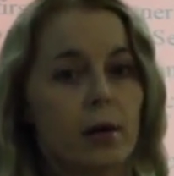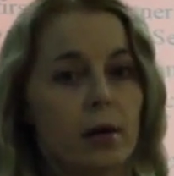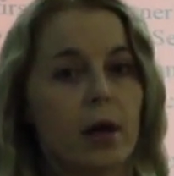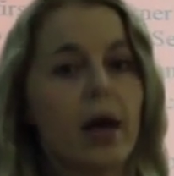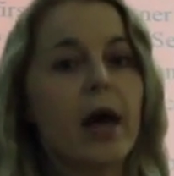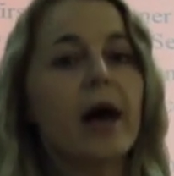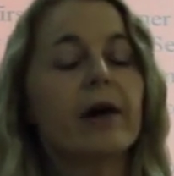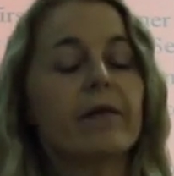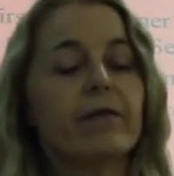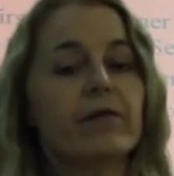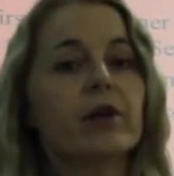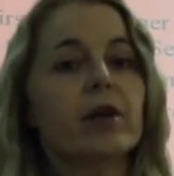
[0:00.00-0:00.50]

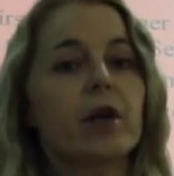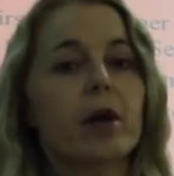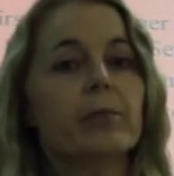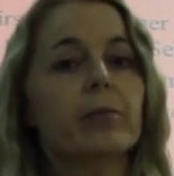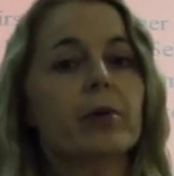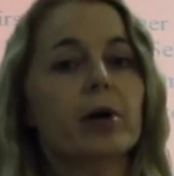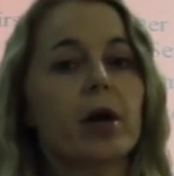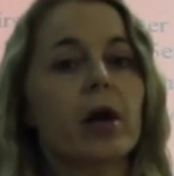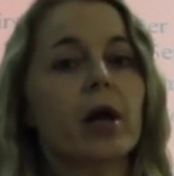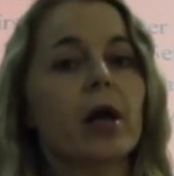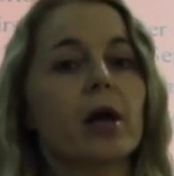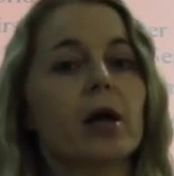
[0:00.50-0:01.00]
have the
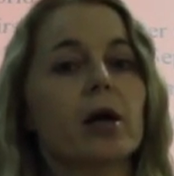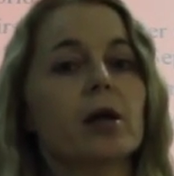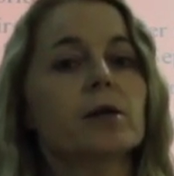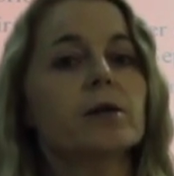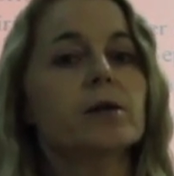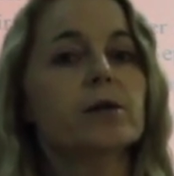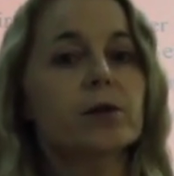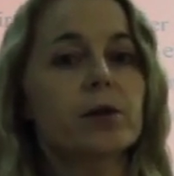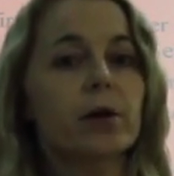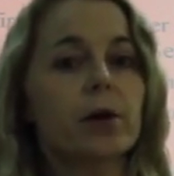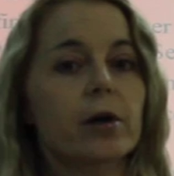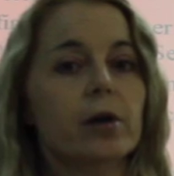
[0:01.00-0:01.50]
upper hand,
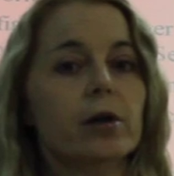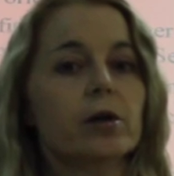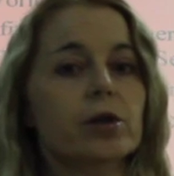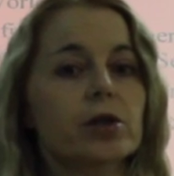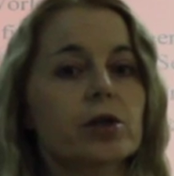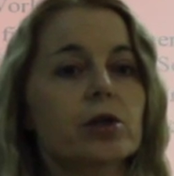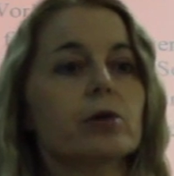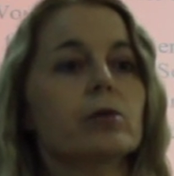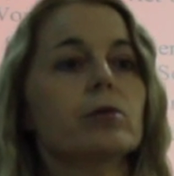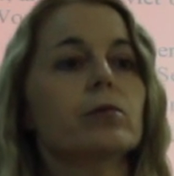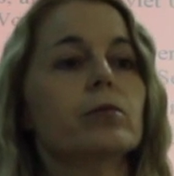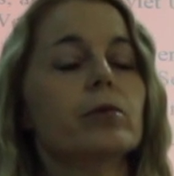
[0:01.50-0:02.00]
starting
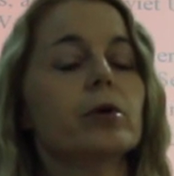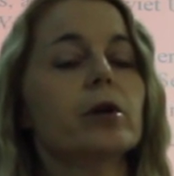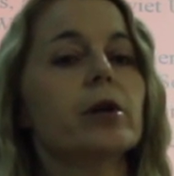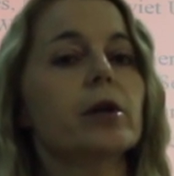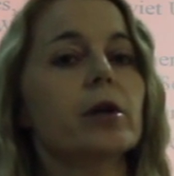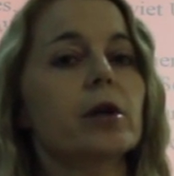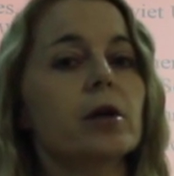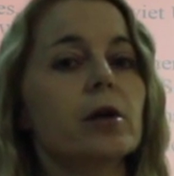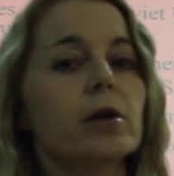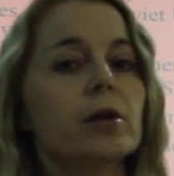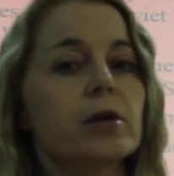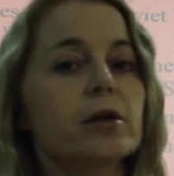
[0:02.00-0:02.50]
to
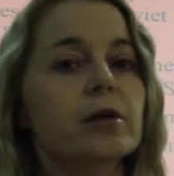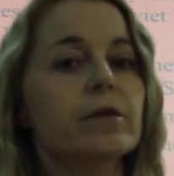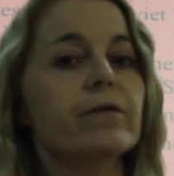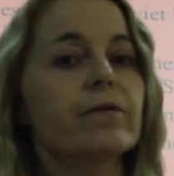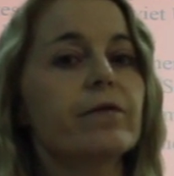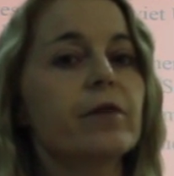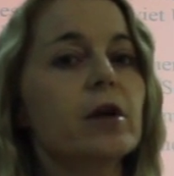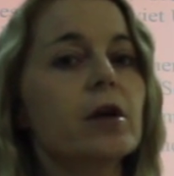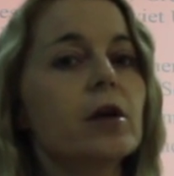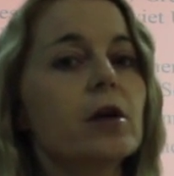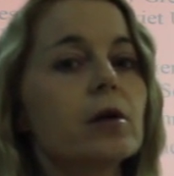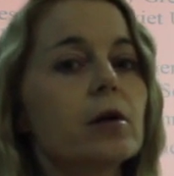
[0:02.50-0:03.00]
really
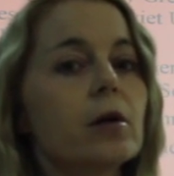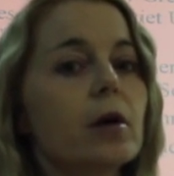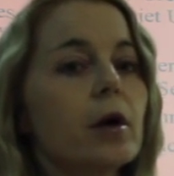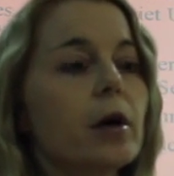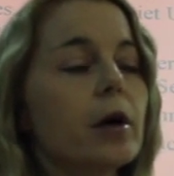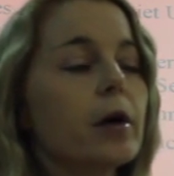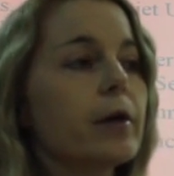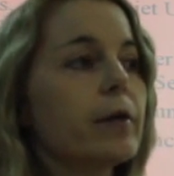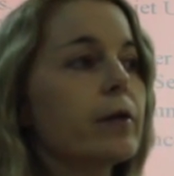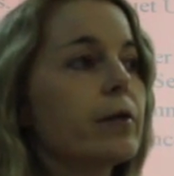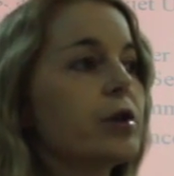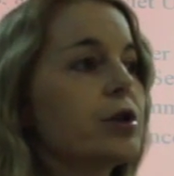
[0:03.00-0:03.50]
defeat
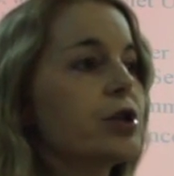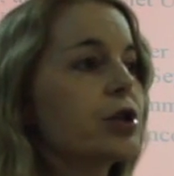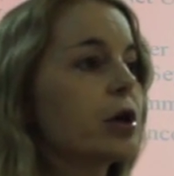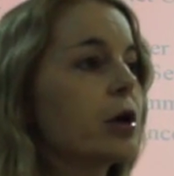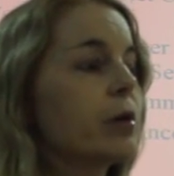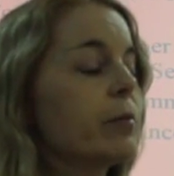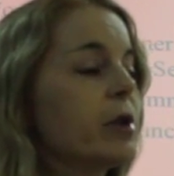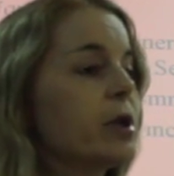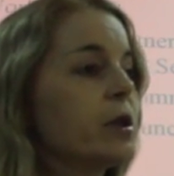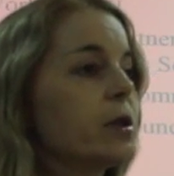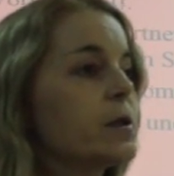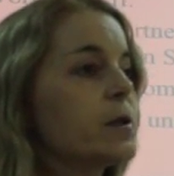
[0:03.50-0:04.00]
the
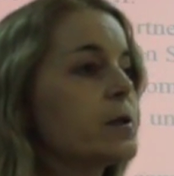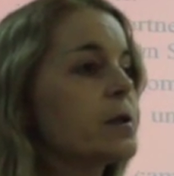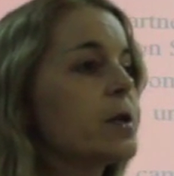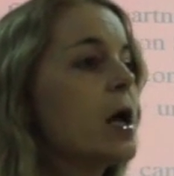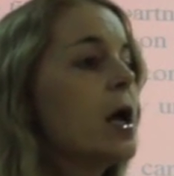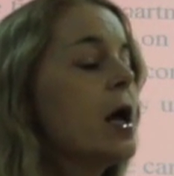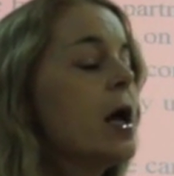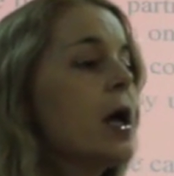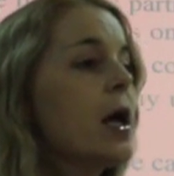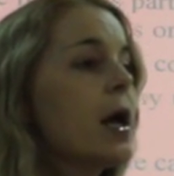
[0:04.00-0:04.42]
Germans.